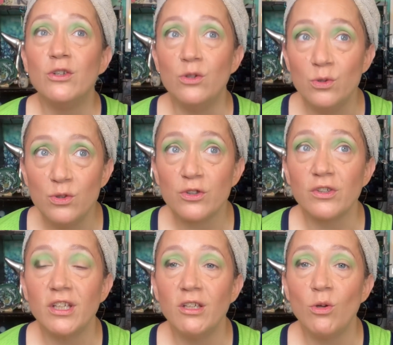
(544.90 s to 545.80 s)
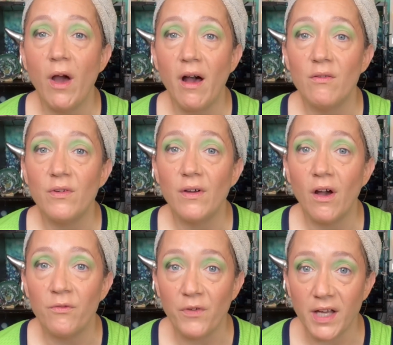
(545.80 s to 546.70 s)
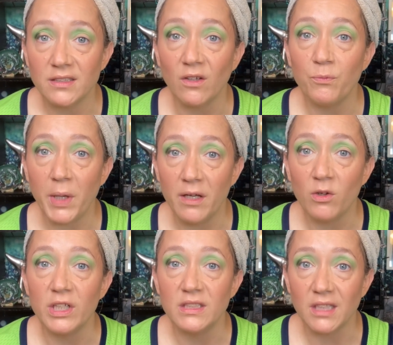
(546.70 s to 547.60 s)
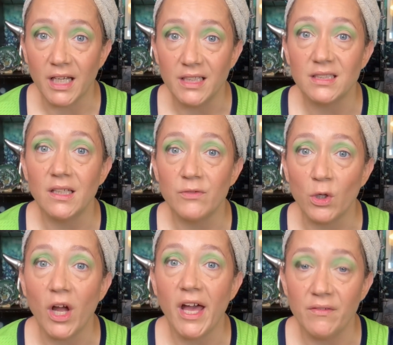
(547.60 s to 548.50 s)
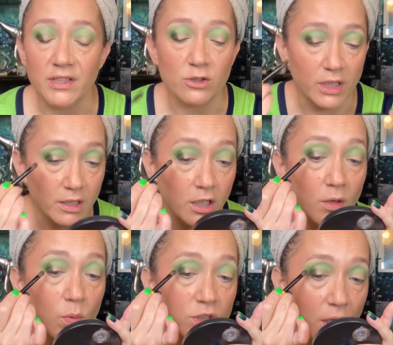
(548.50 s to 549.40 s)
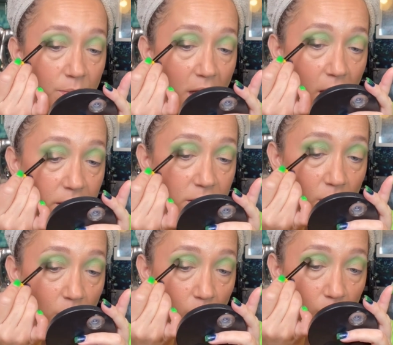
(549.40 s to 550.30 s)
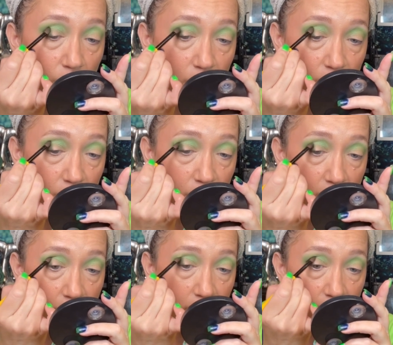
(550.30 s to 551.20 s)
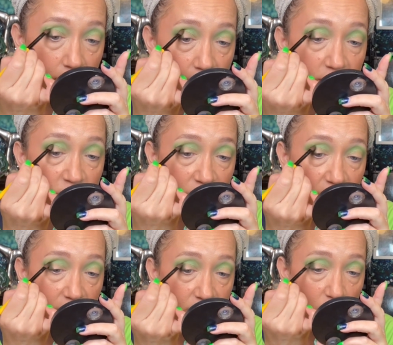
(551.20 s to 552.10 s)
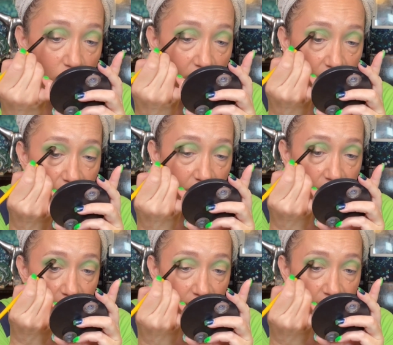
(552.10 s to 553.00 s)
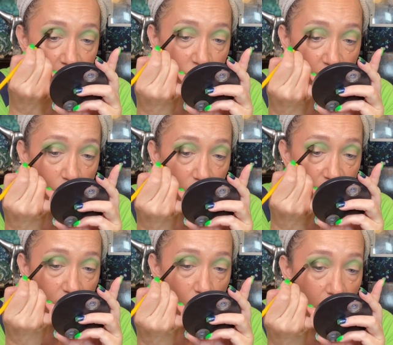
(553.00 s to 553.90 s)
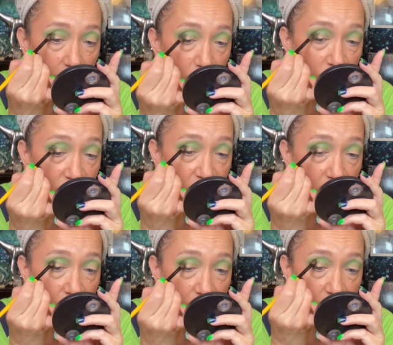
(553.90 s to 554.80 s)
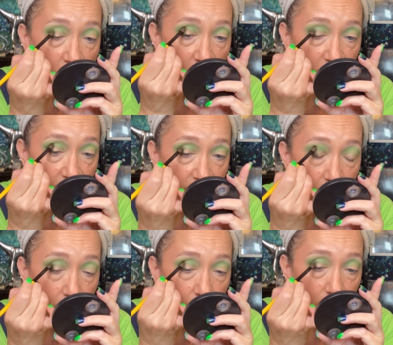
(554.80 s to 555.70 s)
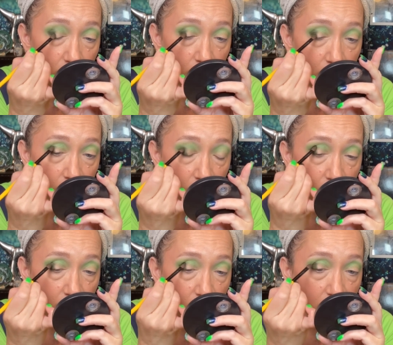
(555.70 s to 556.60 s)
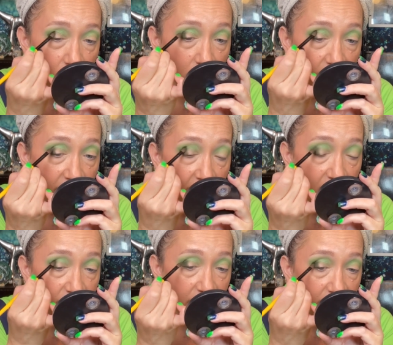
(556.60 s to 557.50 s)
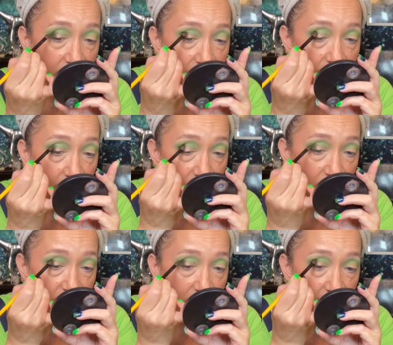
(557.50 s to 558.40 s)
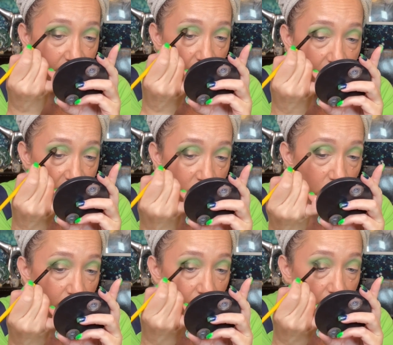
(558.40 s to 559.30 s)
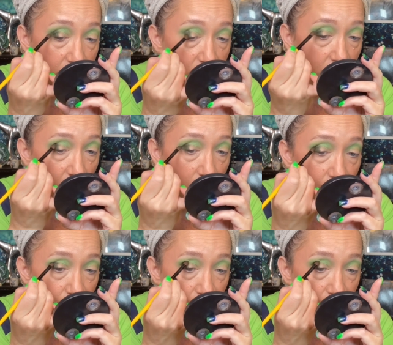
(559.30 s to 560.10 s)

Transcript: usually you have effects of pancreatitis if you're a heavy drinker, which I'm not. So, and she said it's okay if I drink once in a while, just not like, like heavy every day kind of drinking. So